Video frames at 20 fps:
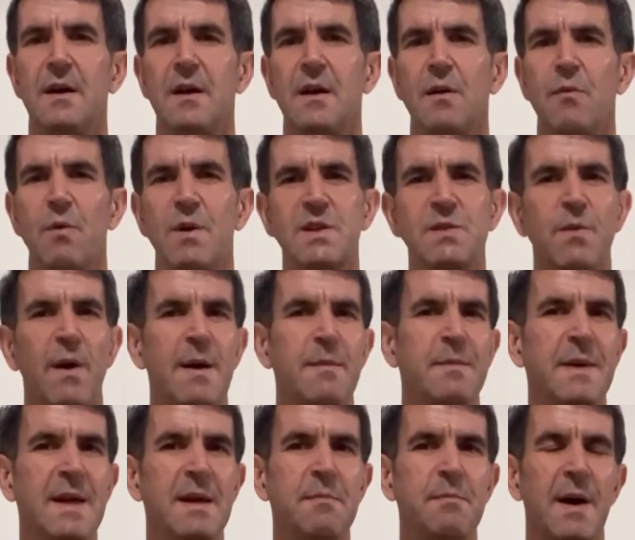What do I
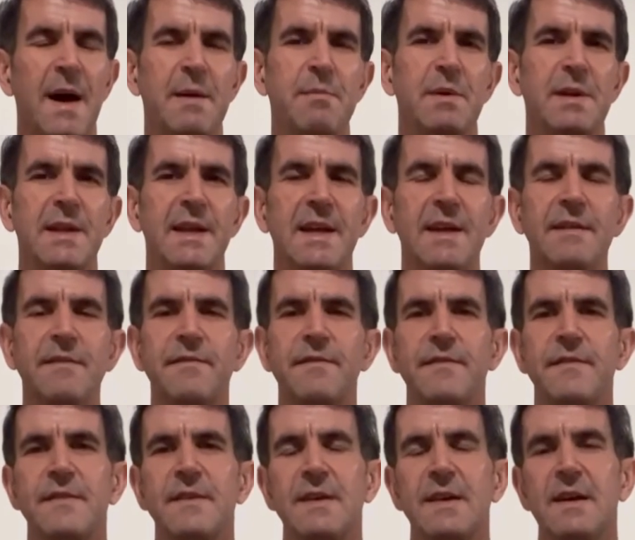mean by
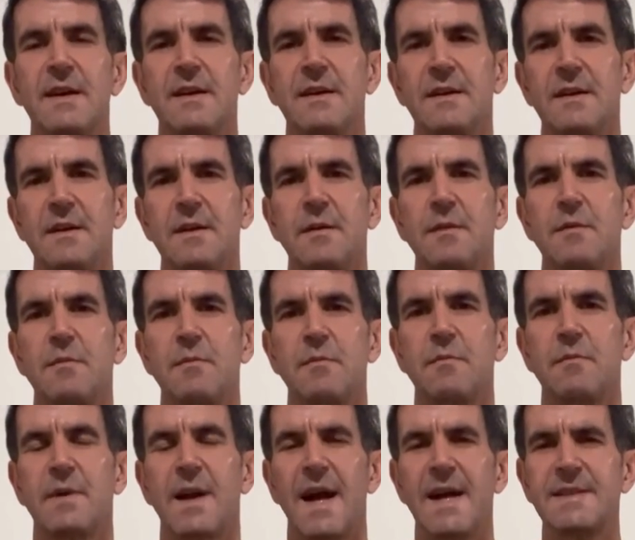belief?
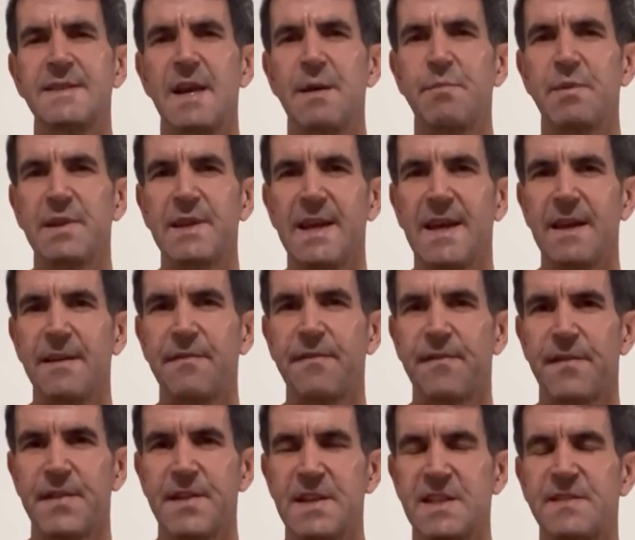When I say belief
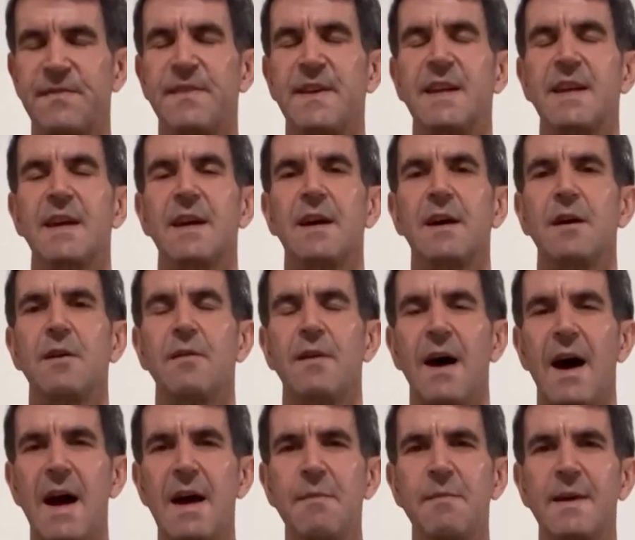for this video,
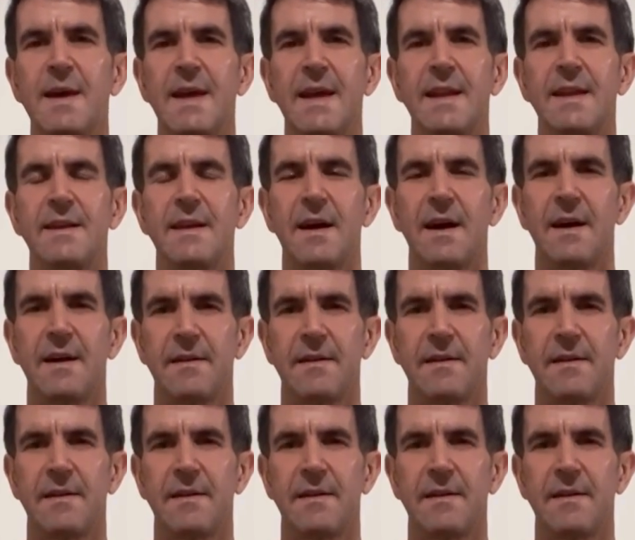I mean